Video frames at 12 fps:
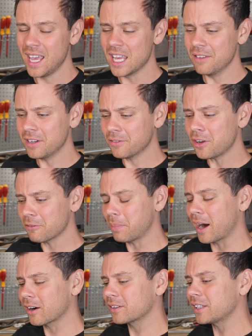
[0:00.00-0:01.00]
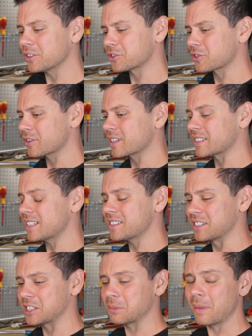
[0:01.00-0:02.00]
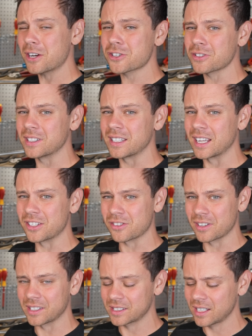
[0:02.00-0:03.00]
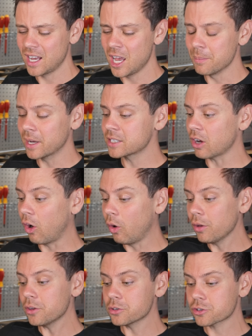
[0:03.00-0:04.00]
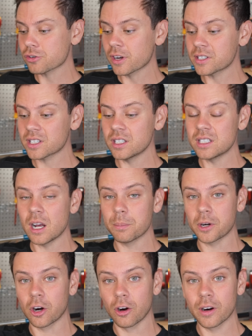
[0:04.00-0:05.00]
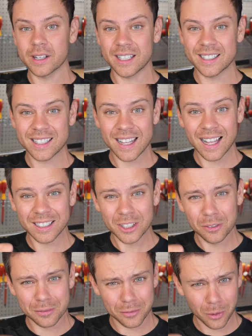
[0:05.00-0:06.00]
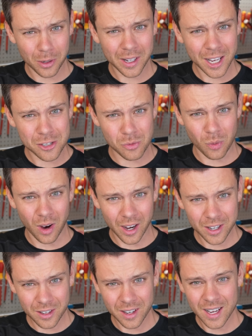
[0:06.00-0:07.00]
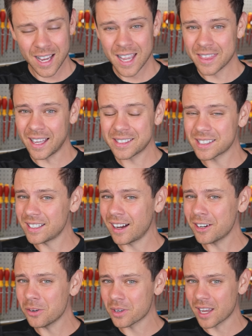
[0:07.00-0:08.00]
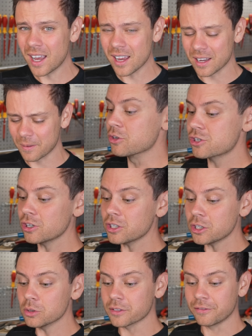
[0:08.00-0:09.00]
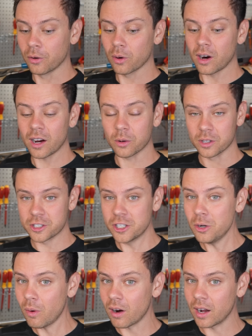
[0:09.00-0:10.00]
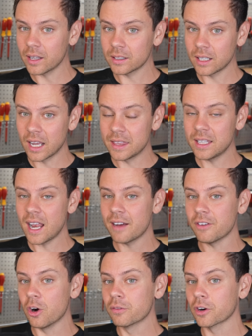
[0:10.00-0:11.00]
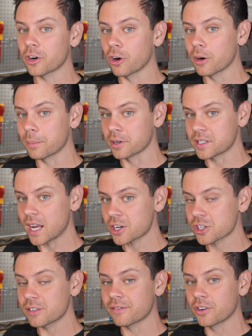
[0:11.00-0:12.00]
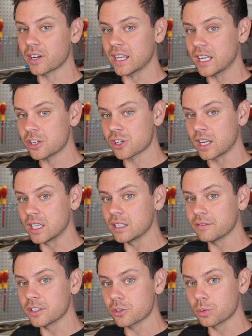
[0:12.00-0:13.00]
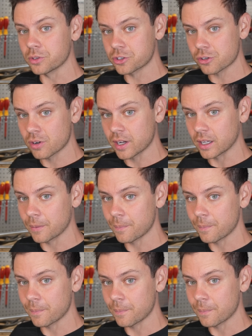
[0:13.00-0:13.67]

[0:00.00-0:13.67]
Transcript: Even if you have parallel strings, that's especially dangerous because all those strings could dump current into that little 4 gauge wire. That's not okay. You should use 4 aught or 2 aught and then have overcurrent protection for each individual string.